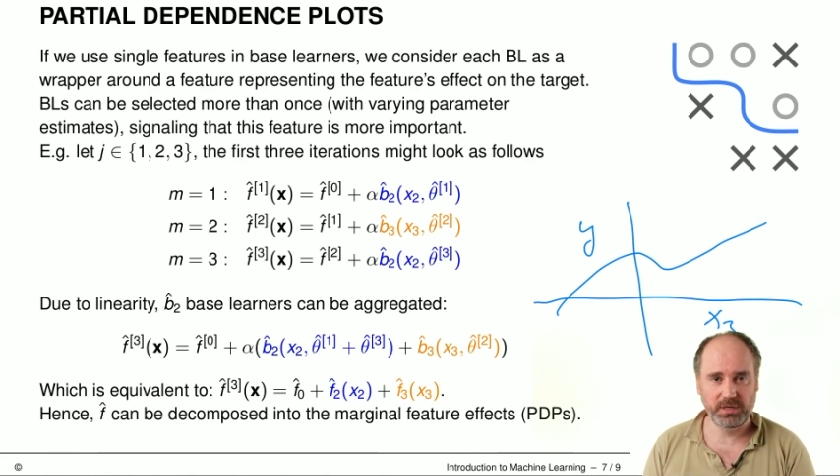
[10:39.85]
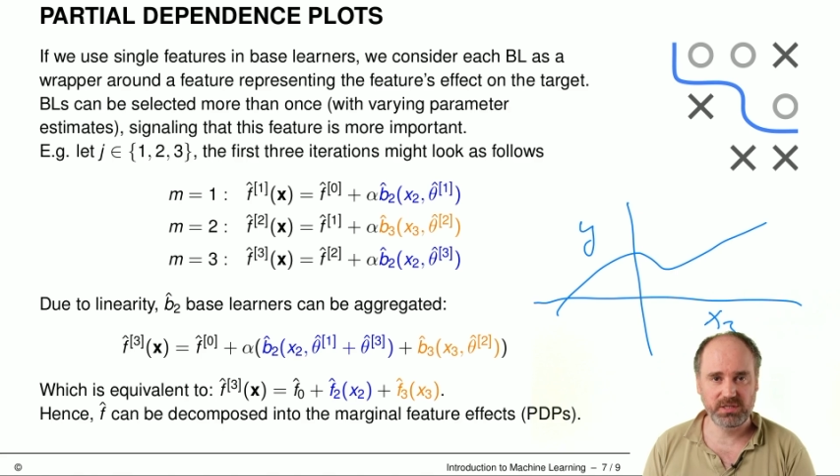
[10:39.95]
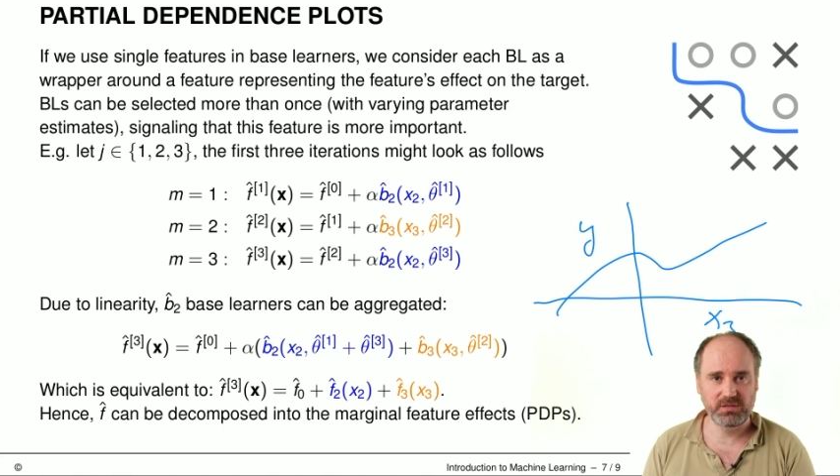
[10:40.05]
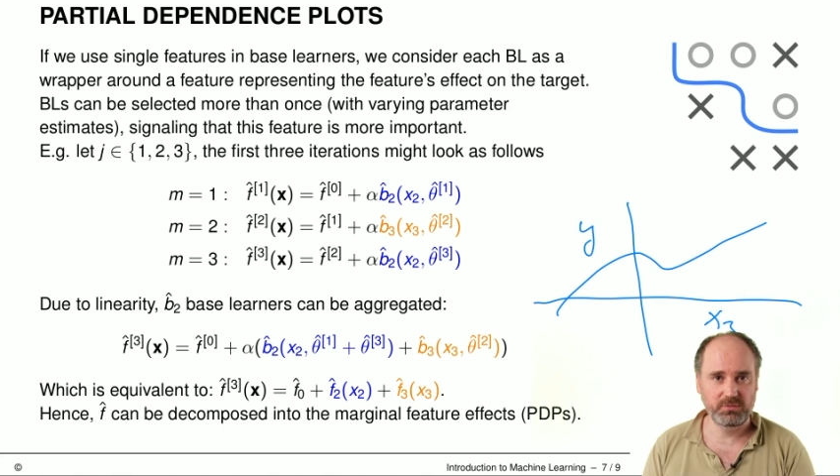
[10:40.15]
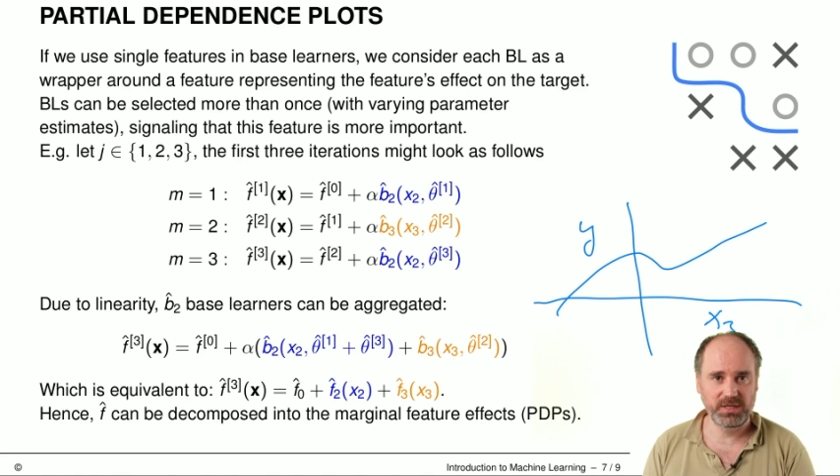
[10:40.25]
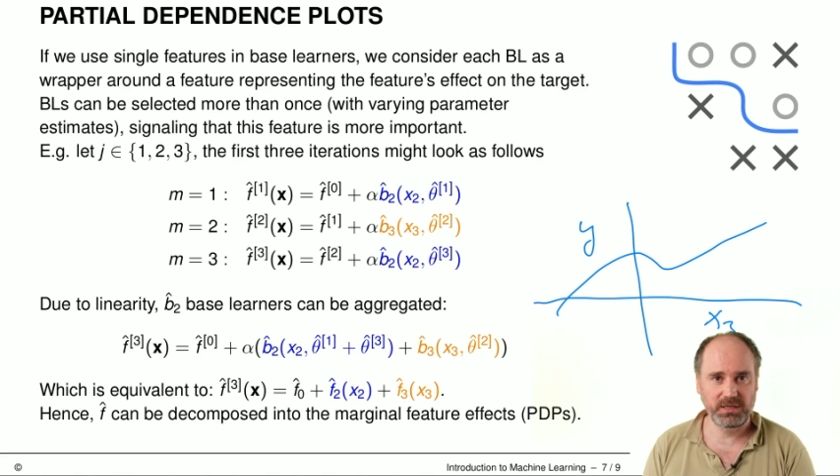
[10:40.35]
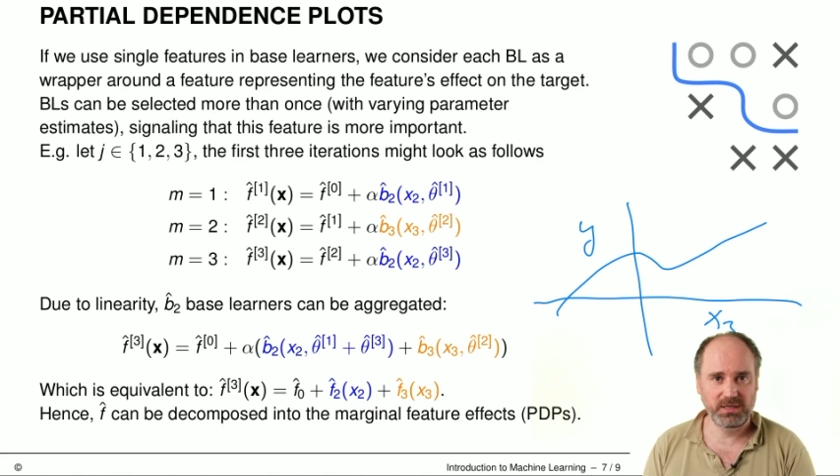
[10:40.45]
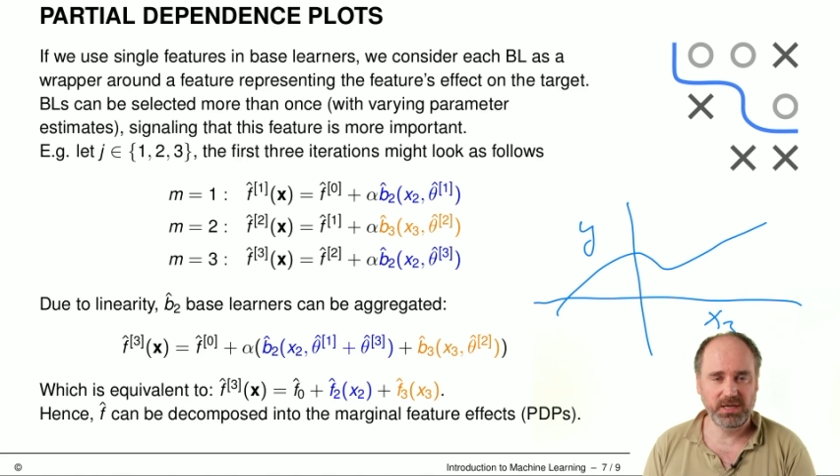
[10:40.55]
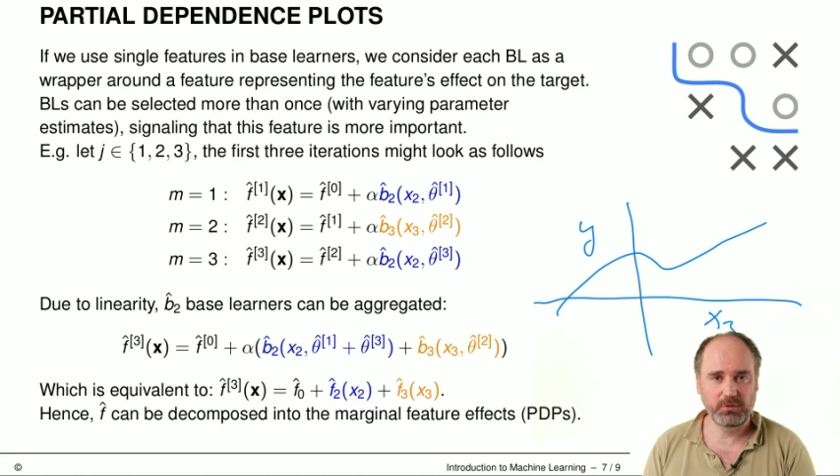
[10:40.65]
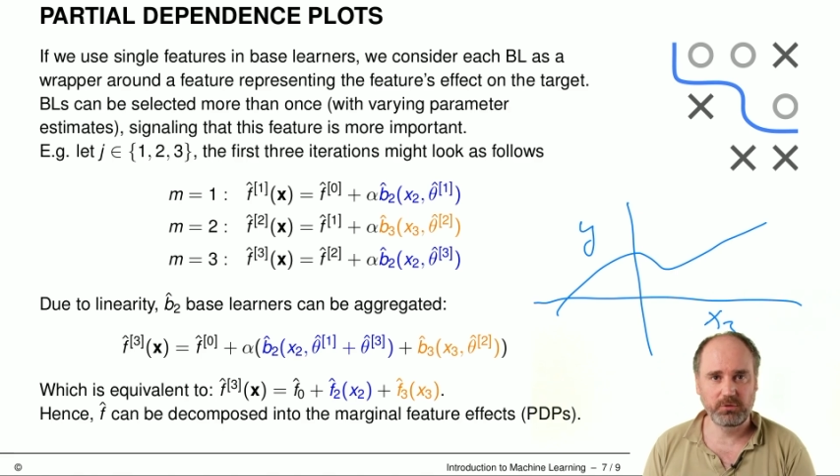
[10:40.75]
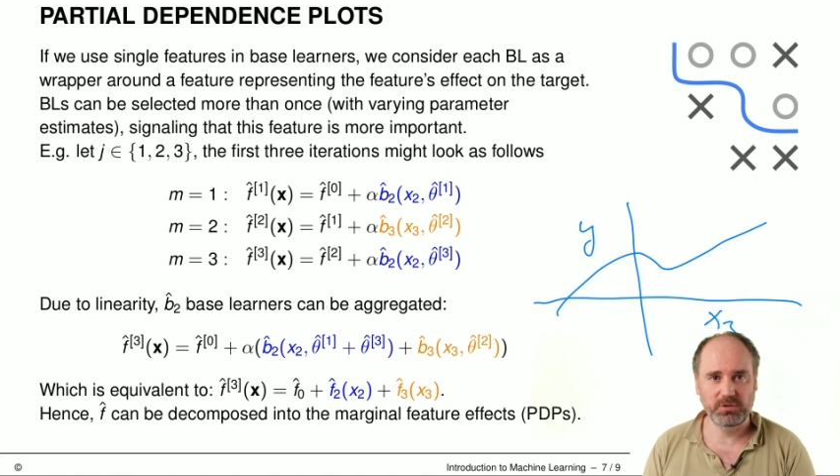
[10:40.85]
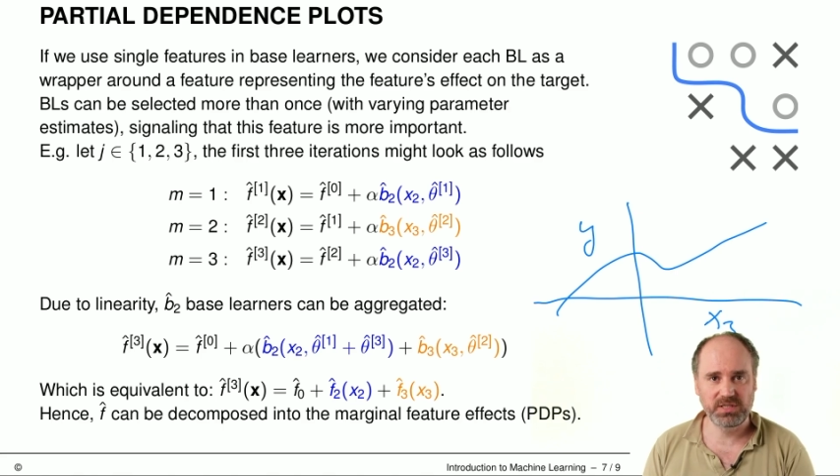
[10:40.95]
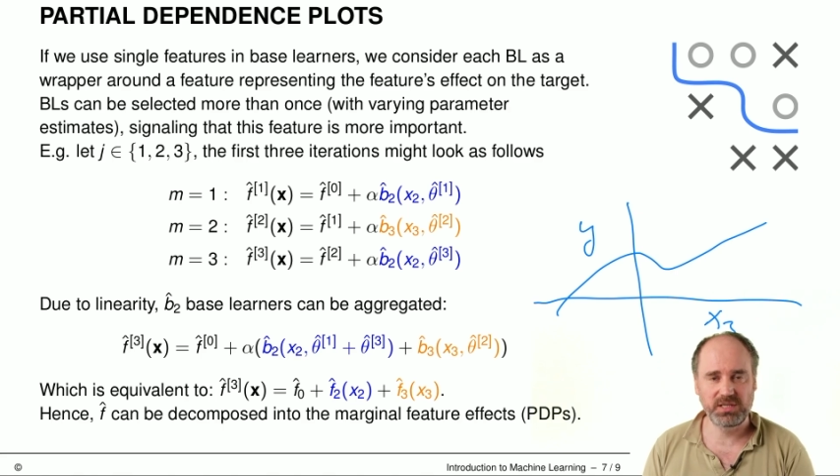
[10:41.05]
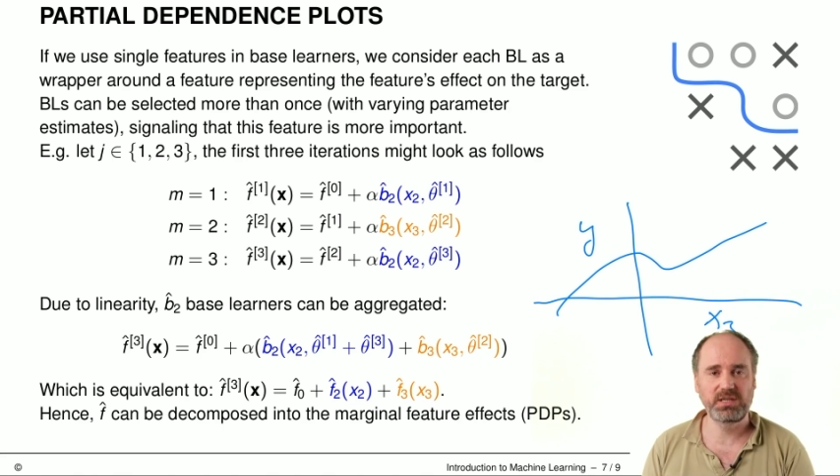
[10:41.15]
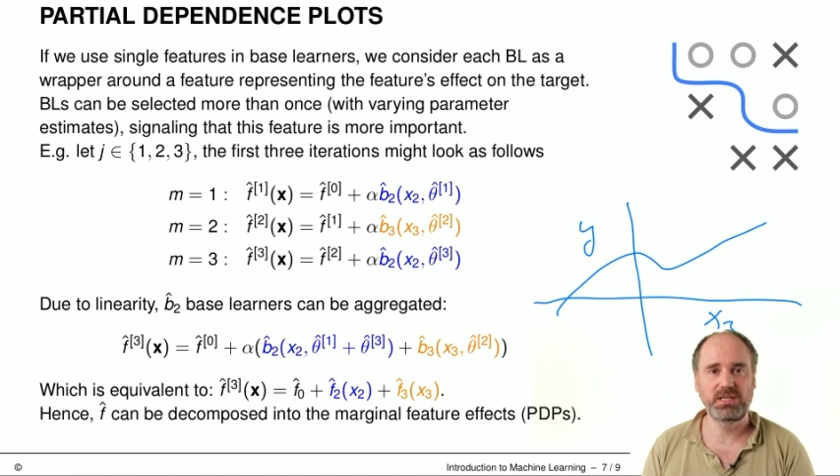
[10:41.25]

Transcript: so we can kind of consider